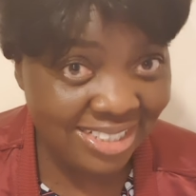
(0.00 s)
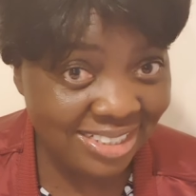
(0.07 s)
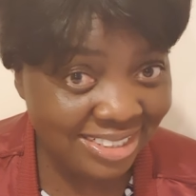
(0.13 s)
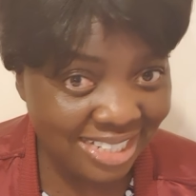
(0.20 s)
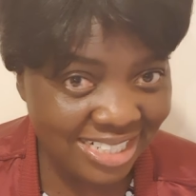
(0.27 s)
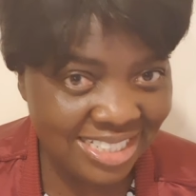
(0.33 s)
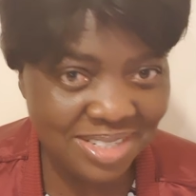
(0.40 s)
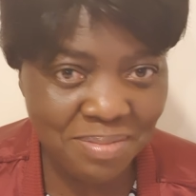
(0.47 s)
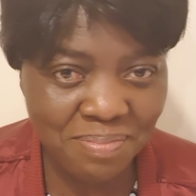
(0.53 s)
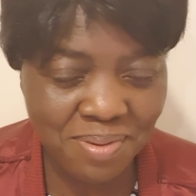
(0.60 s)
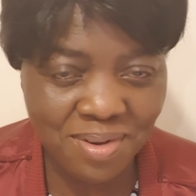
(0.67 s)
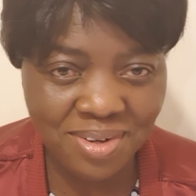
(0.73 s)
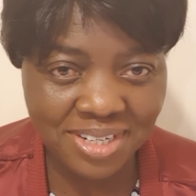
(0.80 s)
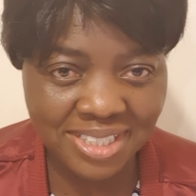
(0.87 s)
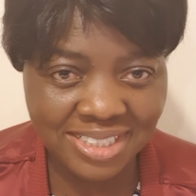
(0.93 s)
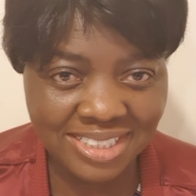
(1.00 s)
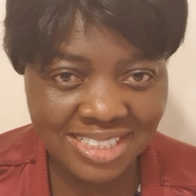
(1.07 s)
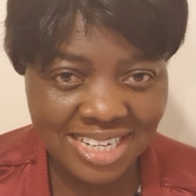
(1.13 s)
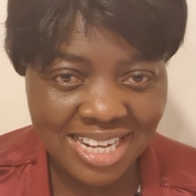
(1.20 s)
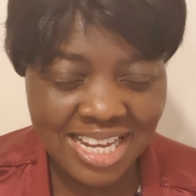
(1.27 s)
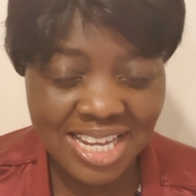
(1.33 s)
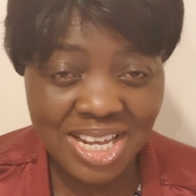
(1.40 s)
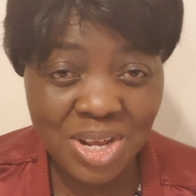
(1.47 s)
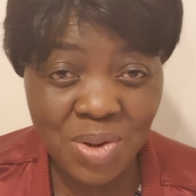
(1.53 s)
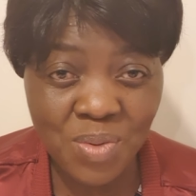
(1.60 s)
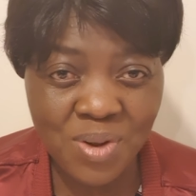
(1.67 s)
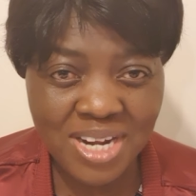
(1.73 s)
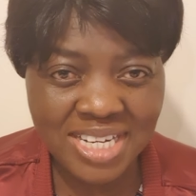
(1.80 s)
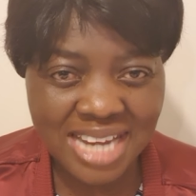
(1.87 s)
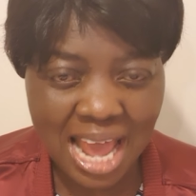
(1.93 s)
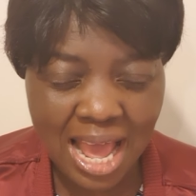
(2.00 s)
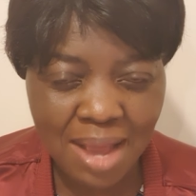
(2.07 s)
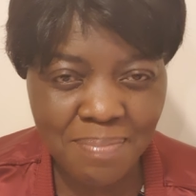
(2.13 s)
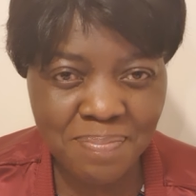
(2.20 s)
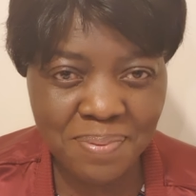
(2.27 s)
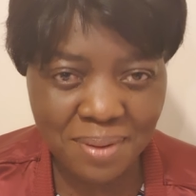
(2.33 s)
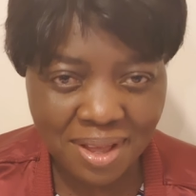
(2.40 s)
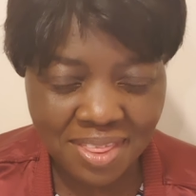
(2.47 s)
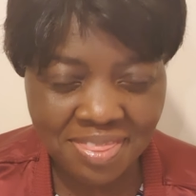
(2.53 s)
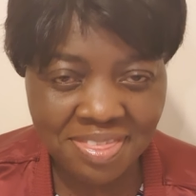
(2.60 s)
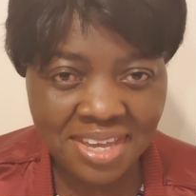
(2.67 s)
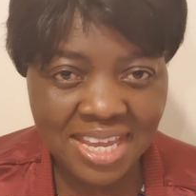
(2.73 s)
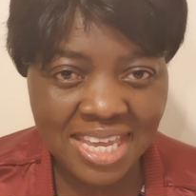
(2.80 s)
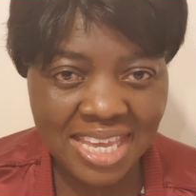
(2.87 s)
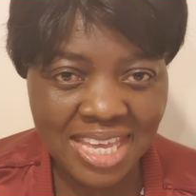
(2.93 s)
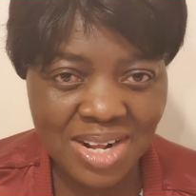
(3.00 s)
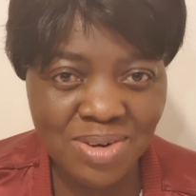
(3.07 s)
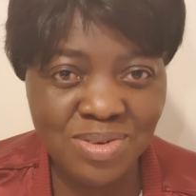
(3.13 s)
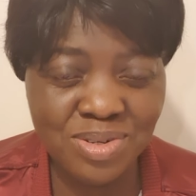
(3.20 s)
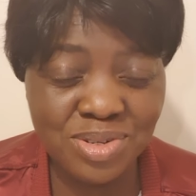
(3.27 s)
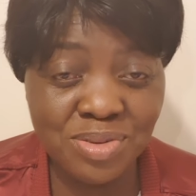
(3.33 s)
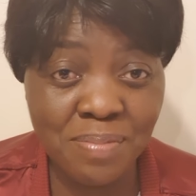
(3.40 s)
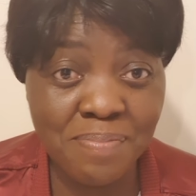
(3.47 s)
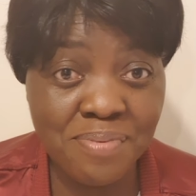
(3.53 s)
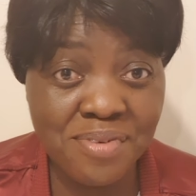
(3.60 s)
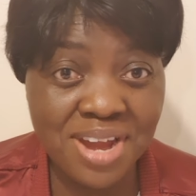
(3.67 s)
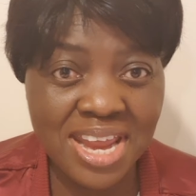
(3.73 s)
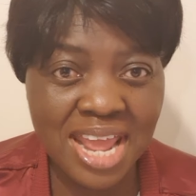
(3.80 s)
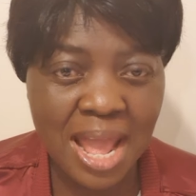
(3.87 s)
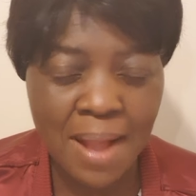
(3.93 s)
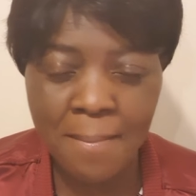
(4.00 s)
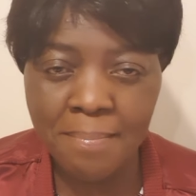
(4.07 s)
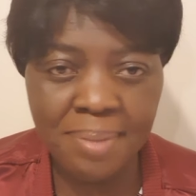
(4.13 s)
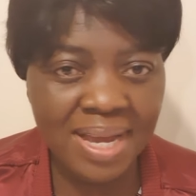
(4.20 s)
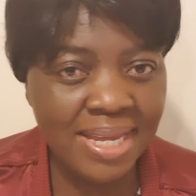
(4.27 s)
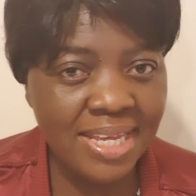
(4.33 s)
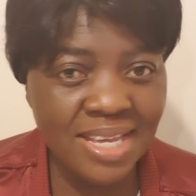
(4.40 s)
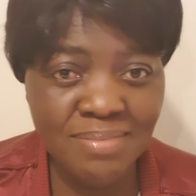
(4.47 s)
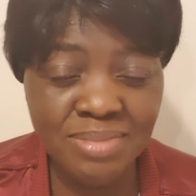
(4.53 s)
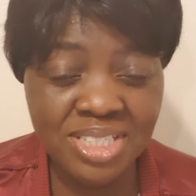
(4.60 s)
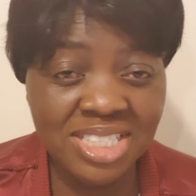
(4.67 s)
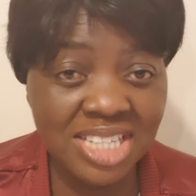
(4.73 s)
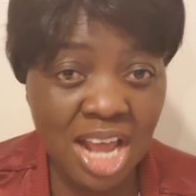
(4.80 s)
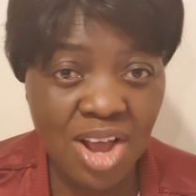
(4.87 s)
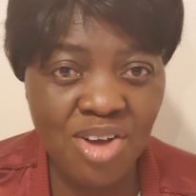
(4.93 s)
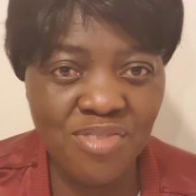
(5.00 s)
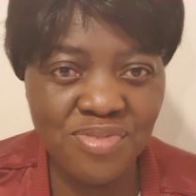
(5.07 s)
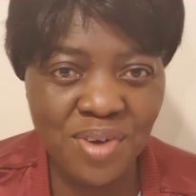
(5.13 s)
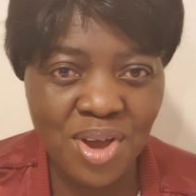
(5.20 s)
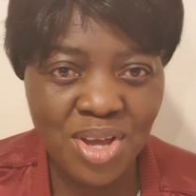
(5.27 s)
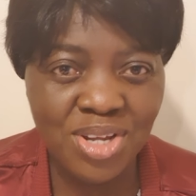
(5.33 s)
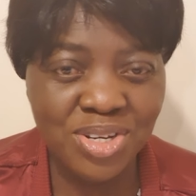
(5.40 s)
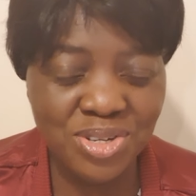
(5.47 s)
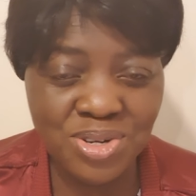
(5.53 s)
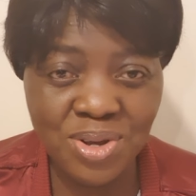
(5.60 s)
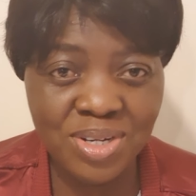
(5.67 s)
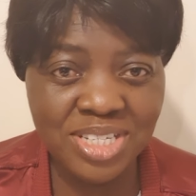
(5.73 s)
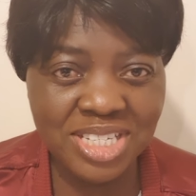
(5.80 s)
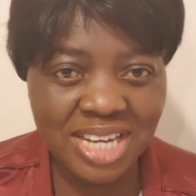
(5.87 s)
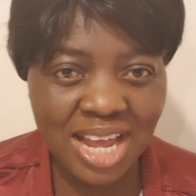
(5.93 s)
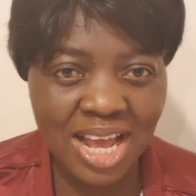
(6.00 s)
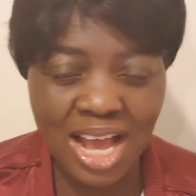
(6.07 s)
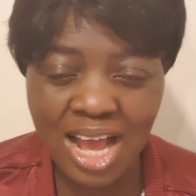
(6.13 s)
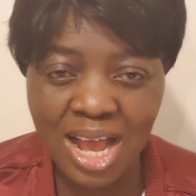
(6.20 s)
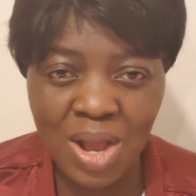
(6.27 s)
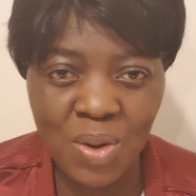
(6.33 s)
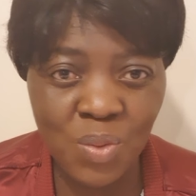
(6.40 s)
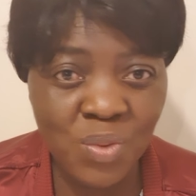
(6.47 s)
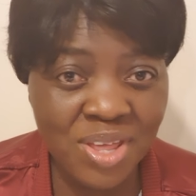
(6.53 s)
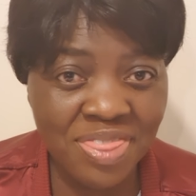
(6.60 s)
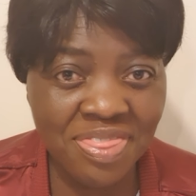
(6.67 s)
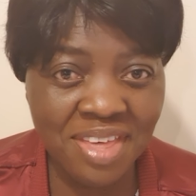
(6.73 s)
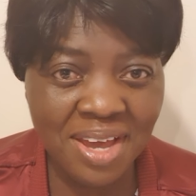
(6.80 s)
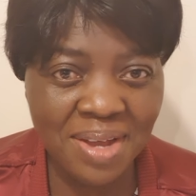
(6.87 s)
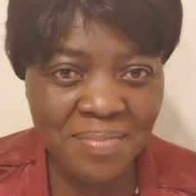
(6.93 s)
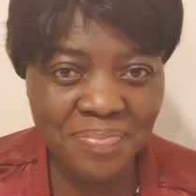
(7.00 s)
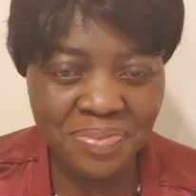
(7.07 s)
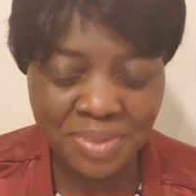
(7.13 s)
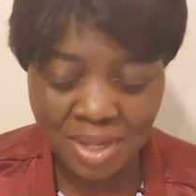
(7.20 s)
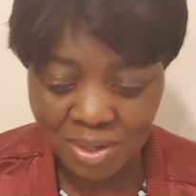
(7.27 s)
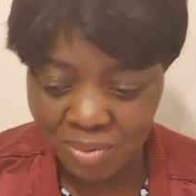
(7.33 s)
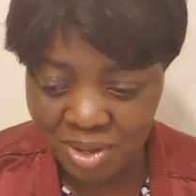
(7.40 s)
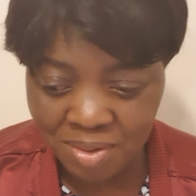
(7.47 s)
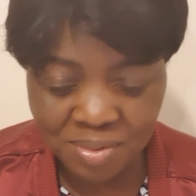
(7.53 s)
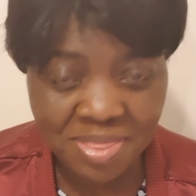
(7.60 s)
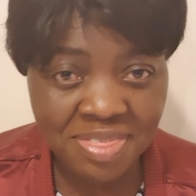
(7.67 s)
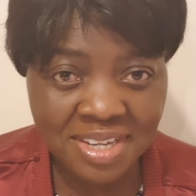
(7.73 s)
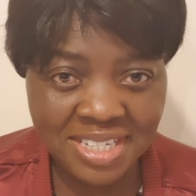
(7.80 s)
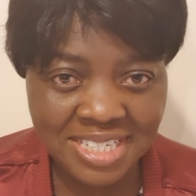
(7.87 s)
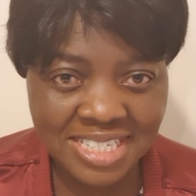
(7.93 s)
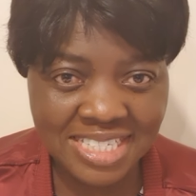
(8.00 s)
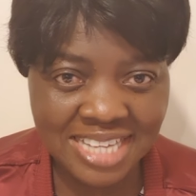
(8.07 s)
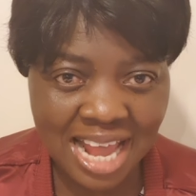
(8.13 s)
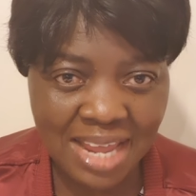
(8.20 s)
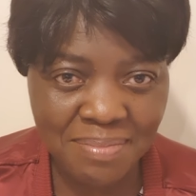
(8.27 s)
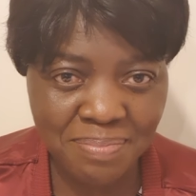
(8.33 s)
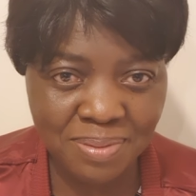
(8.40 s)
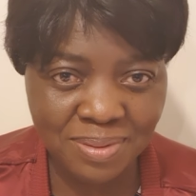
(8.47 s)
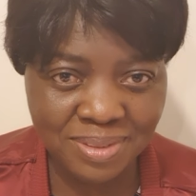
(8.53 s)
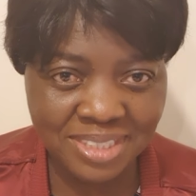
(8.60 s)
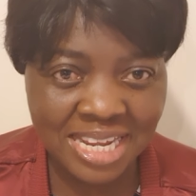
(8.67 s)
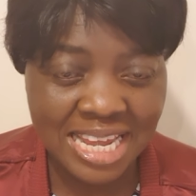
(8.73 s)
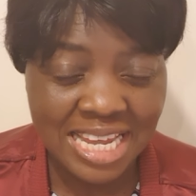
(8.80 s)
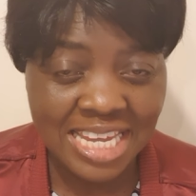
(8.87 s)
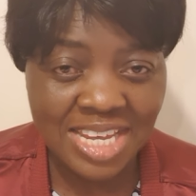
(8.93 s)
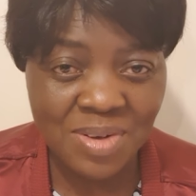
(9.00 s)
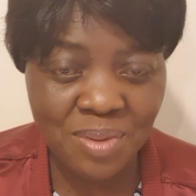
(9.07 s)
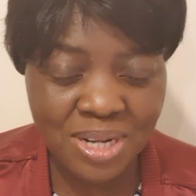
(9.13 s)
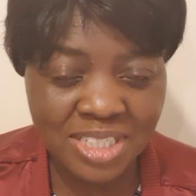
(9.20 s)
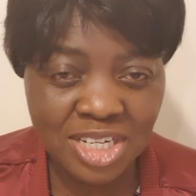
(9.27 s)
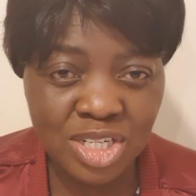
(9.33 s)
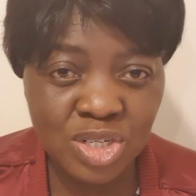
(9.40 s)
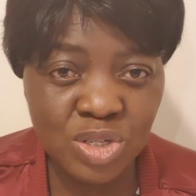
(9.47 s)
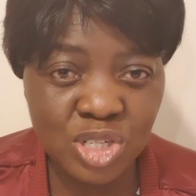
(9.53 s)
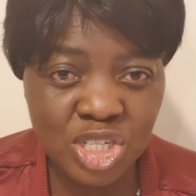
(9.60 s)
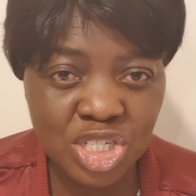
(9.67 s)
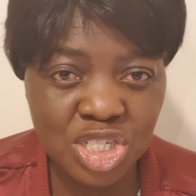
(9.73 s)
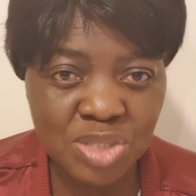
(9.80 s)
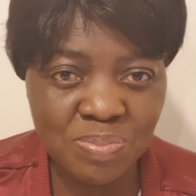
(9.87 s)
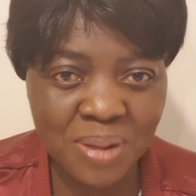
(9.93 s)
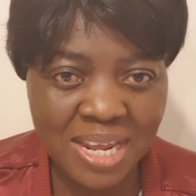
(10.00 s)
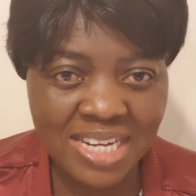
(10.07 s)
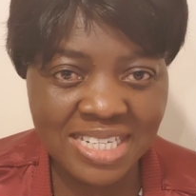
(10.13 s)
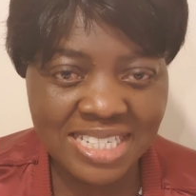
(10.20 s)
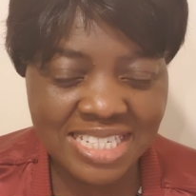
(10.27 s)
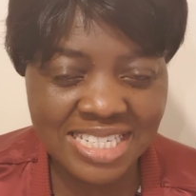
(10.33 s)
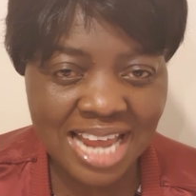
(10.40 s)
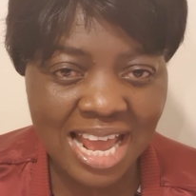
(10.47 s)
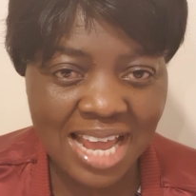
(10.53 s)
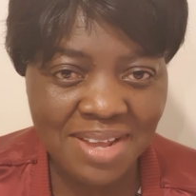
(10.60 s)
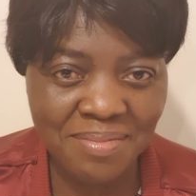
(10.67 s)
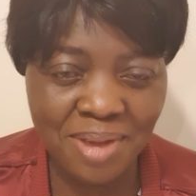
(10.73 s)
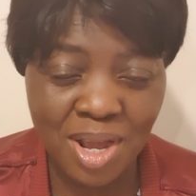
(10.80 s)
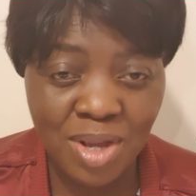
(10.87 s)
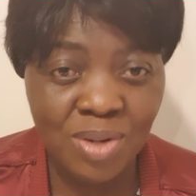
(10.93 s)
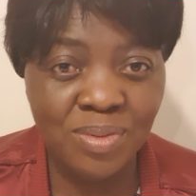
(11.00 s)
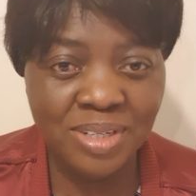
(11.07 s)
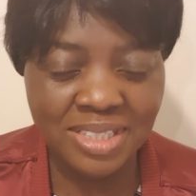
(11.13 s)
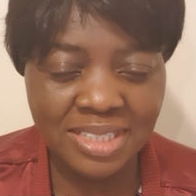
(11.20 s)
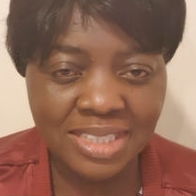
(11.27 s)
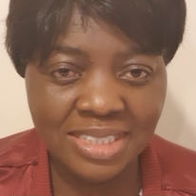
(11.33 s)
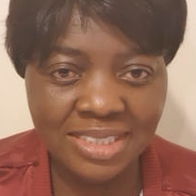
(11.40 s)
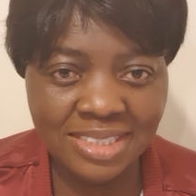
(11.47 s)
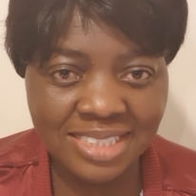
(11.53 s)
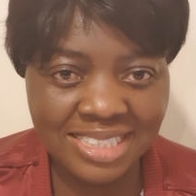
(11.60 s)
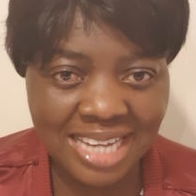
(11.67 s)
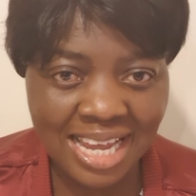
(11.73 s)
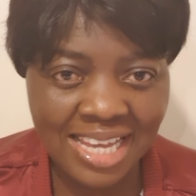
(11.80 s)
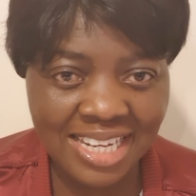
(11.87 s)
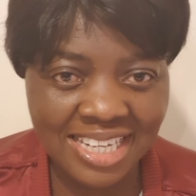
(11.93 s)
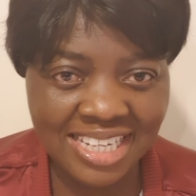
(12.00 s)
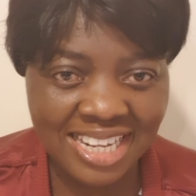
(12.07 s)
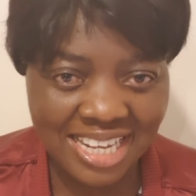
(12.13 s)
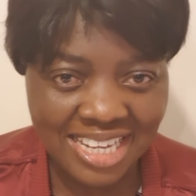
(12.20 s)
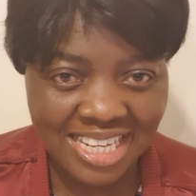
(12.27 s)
That's important. He went up the hill to pray by himself, not uh, with the um, with the disciples. He wanted to spend time with his daddy.